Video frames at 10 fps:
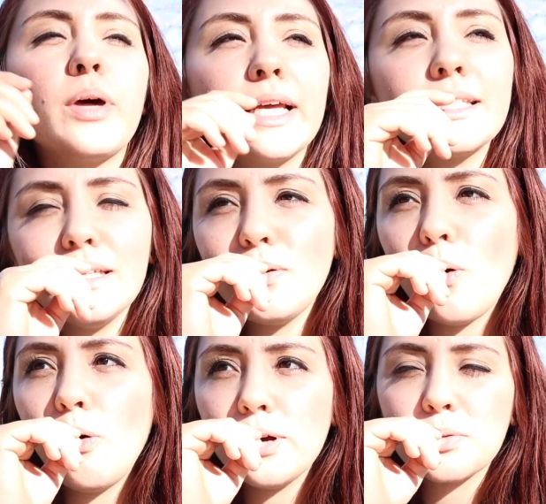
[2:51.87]
But I did
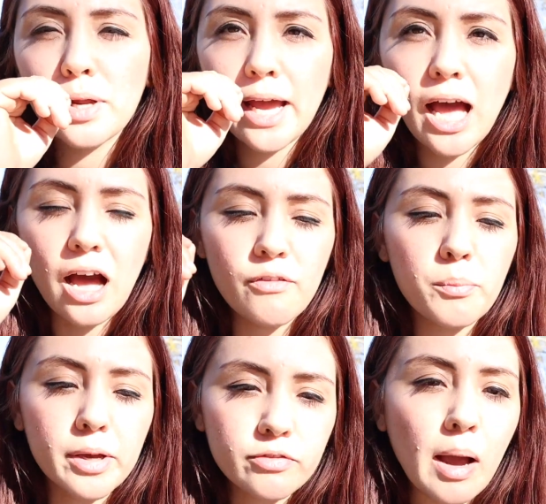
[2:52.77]
always want to have a
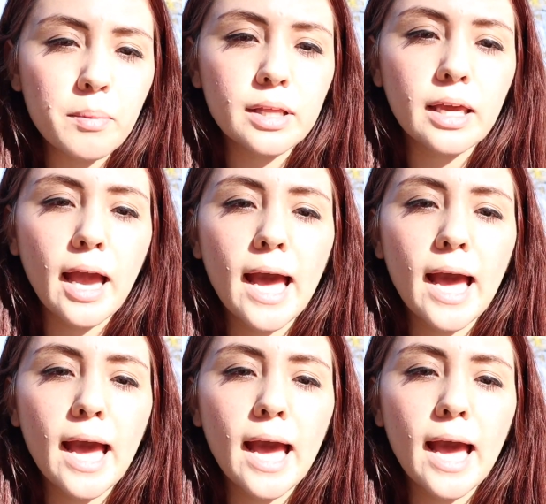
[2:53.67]
big family.